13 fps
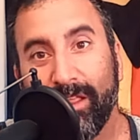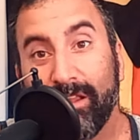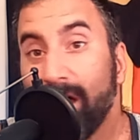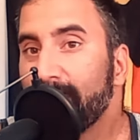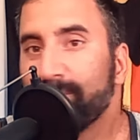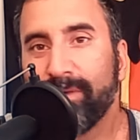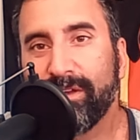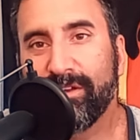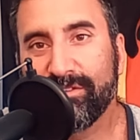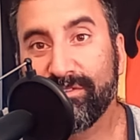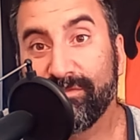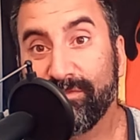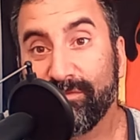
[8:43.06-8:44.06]
like
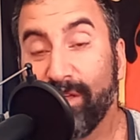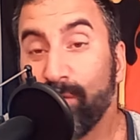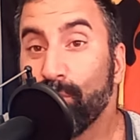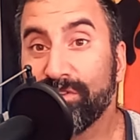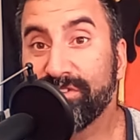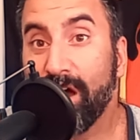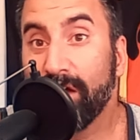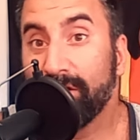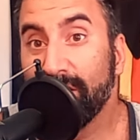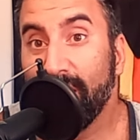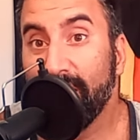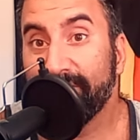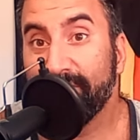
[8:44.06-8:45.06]
because of they want to
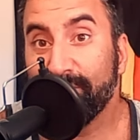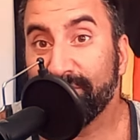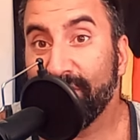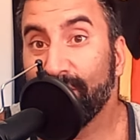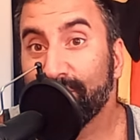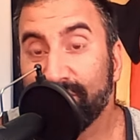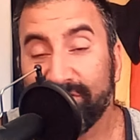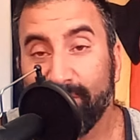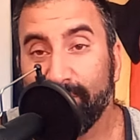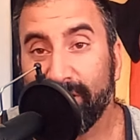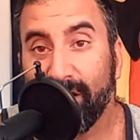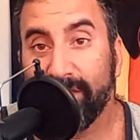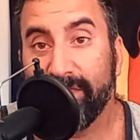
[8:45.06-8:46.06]
unalive themselves or
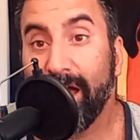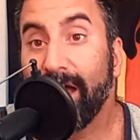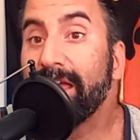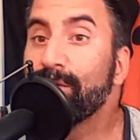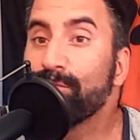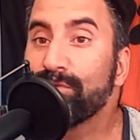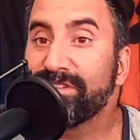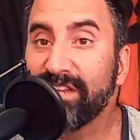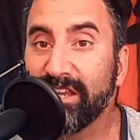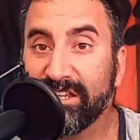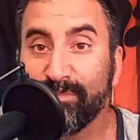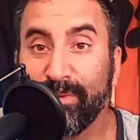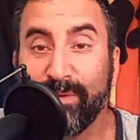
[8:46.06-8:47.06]
something like that. It was
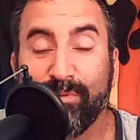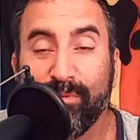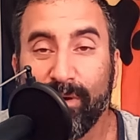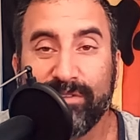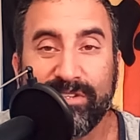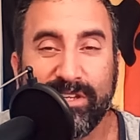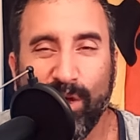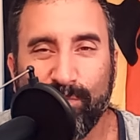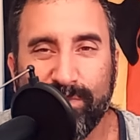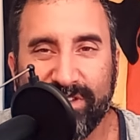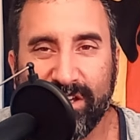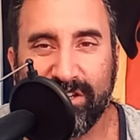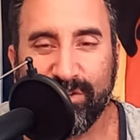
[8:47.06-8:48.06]
seen to be promoting
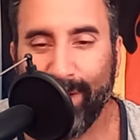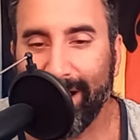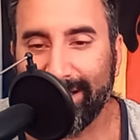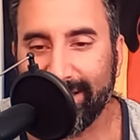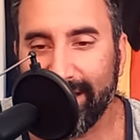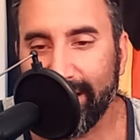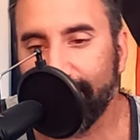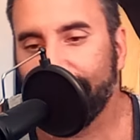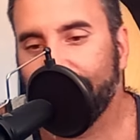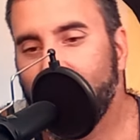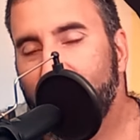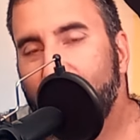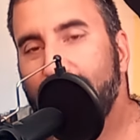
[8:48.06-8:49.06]
homosexuality.
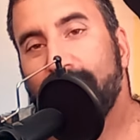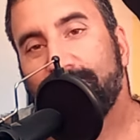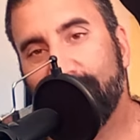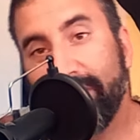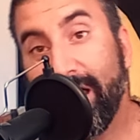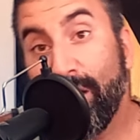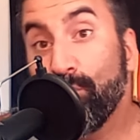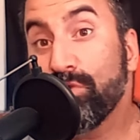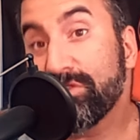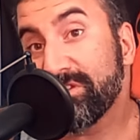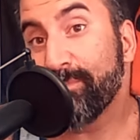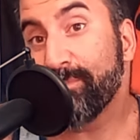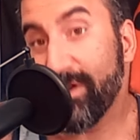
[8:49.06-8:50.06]
So that
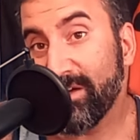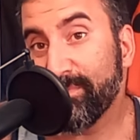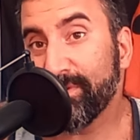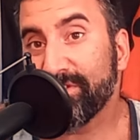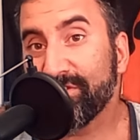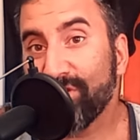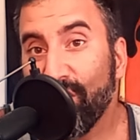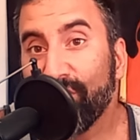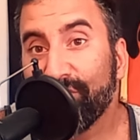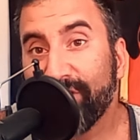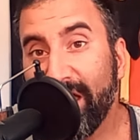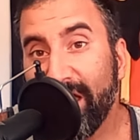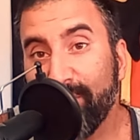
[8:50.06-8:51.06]
was the purpose
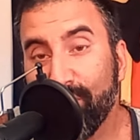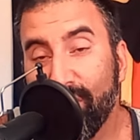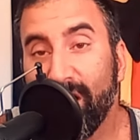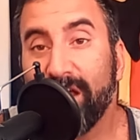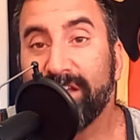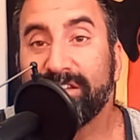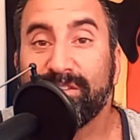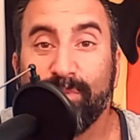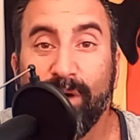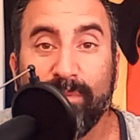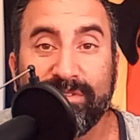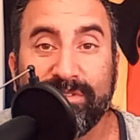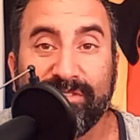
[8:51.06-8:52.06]
of Gay Pride. The
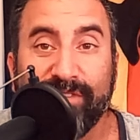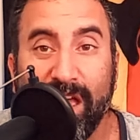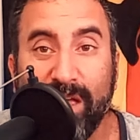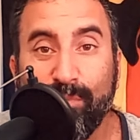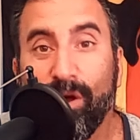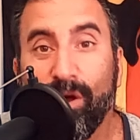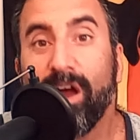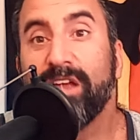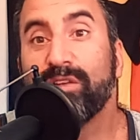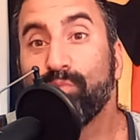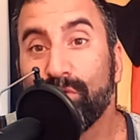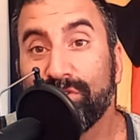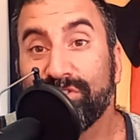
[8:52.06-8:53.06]
purpose of Gay
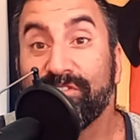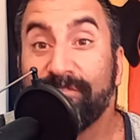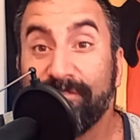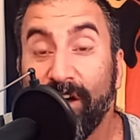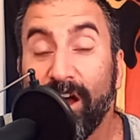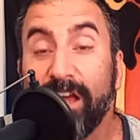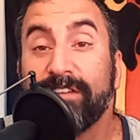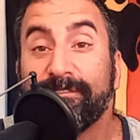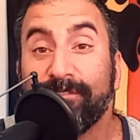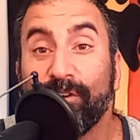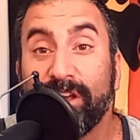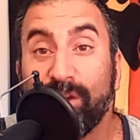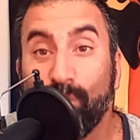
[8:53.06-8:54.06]
Pride was to fight
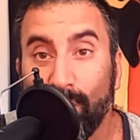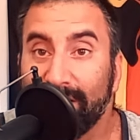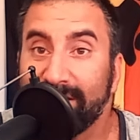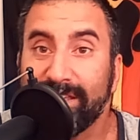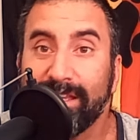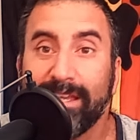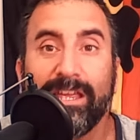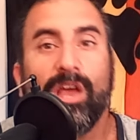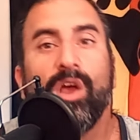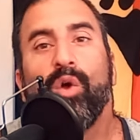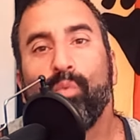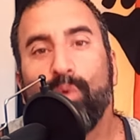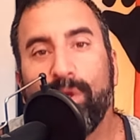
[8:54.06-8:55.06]
for equality.
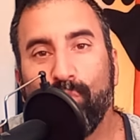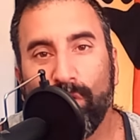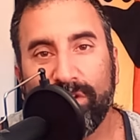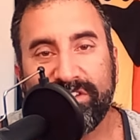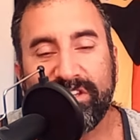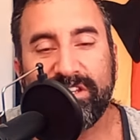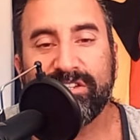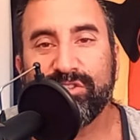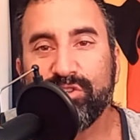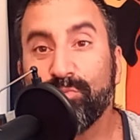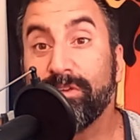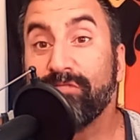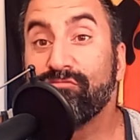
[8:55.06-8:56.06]
We wanted
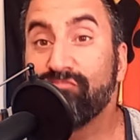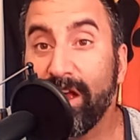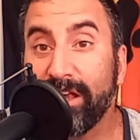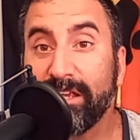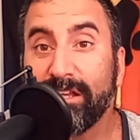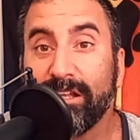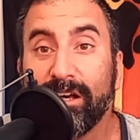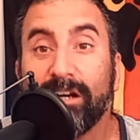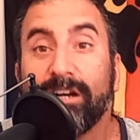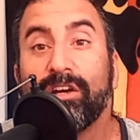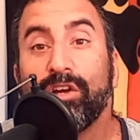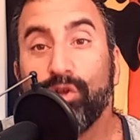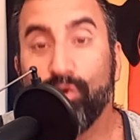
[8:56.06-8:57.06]
to be
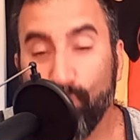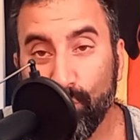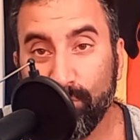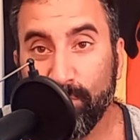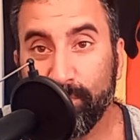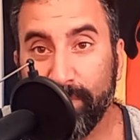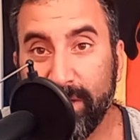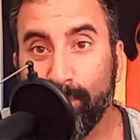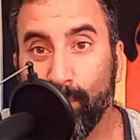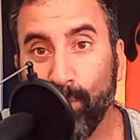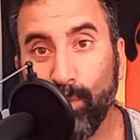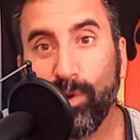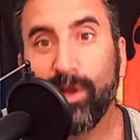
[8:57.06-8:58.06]
regular, normal
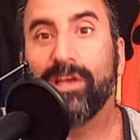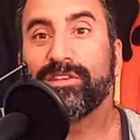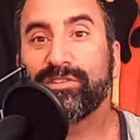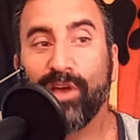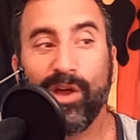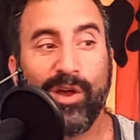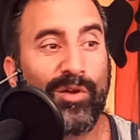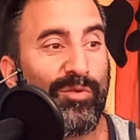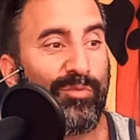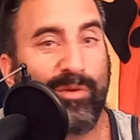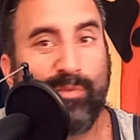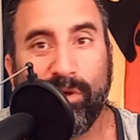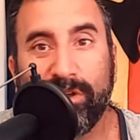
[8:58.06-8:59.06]
people. So
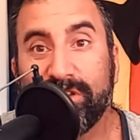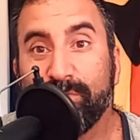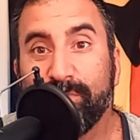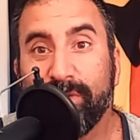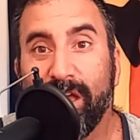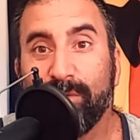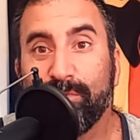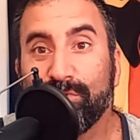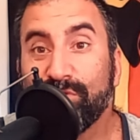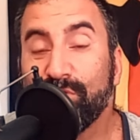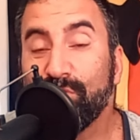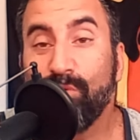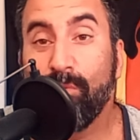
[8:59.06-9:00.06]
we wanted to be able
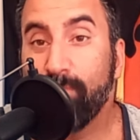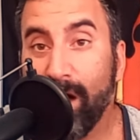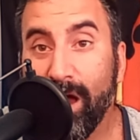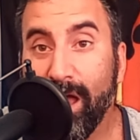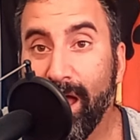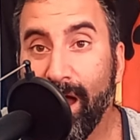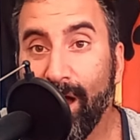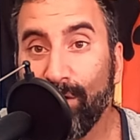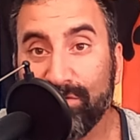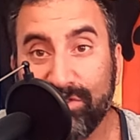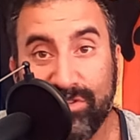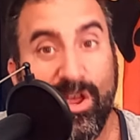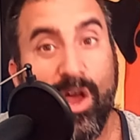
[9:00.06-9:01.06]
to buy a
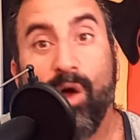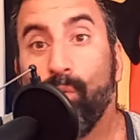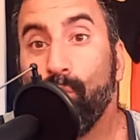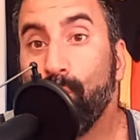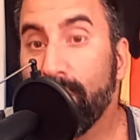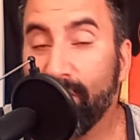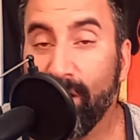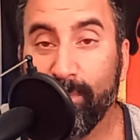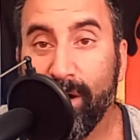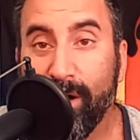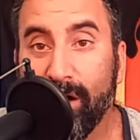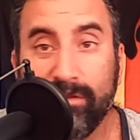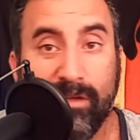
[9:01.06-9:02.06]
house with our
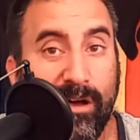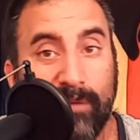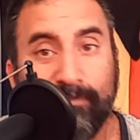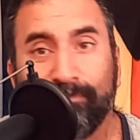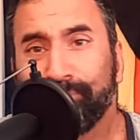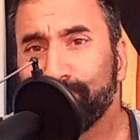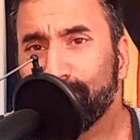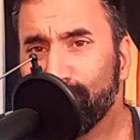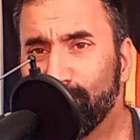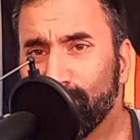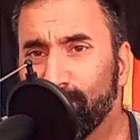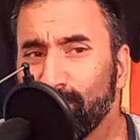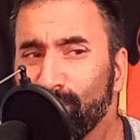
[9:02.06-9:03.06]
partner,
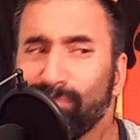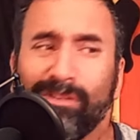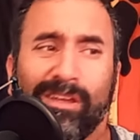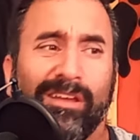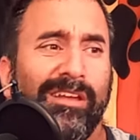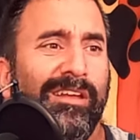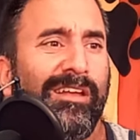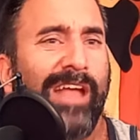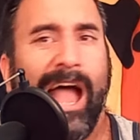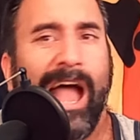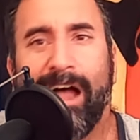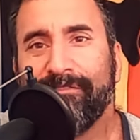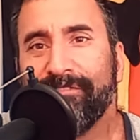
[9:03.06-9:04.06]

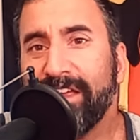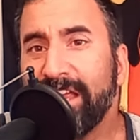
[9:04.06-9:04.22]
have